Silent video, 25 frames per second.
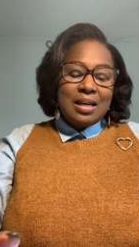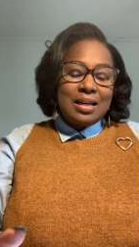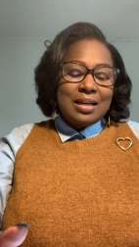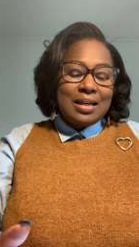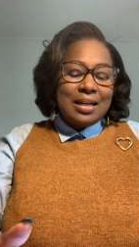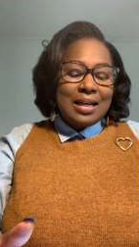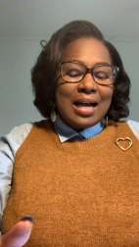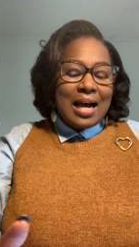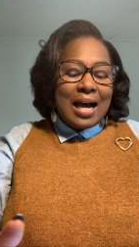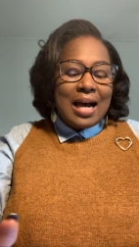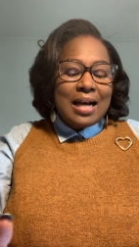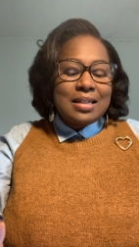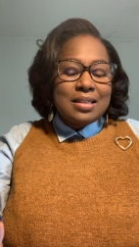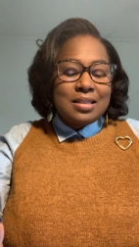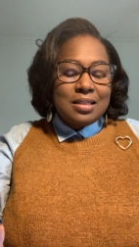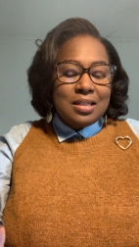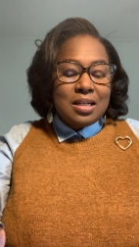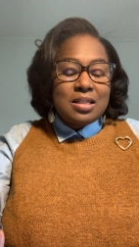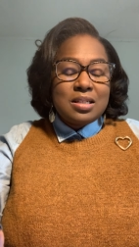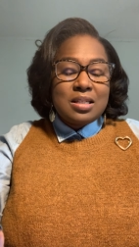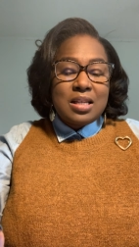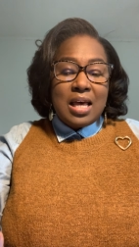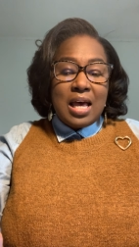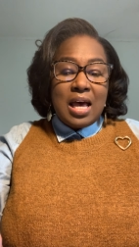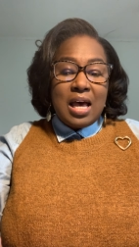God
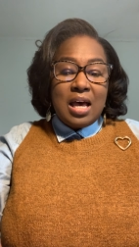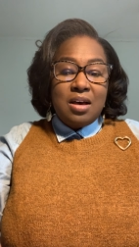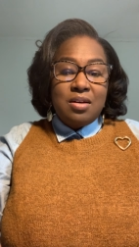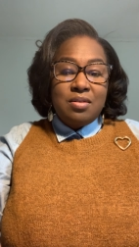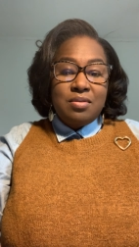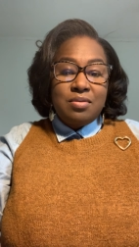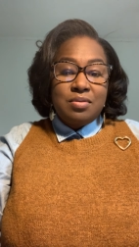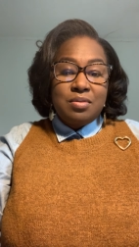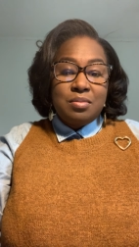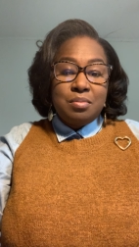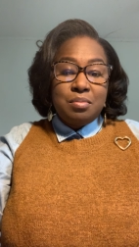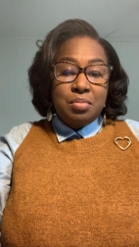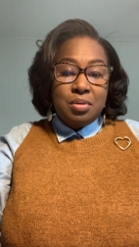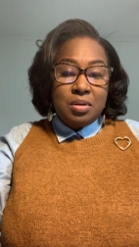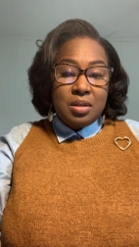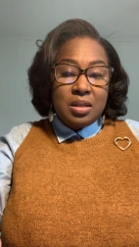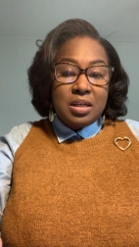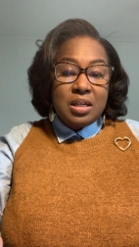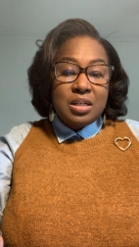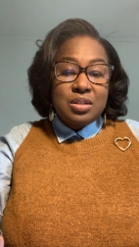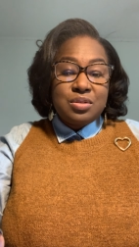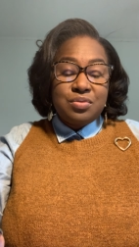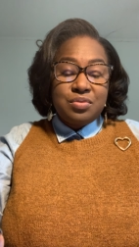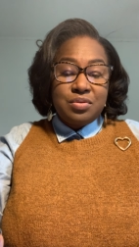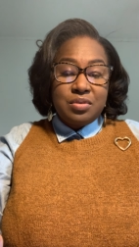does have
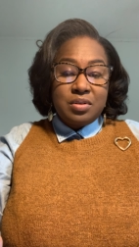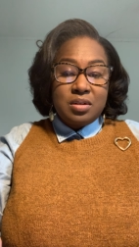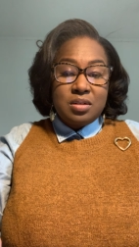plans for